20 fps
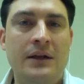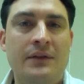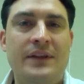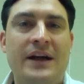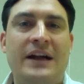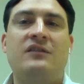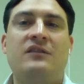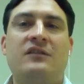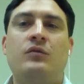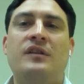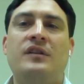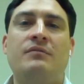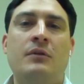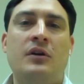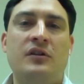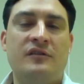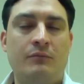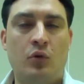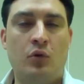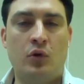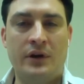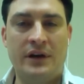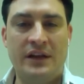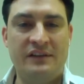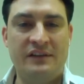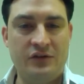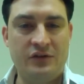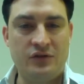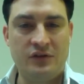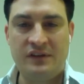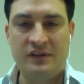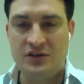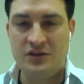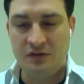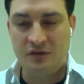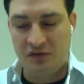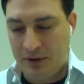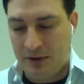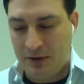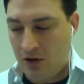That's what's most important. As Andrew said,
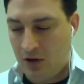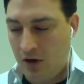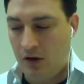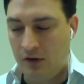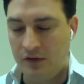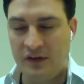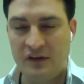you've spent all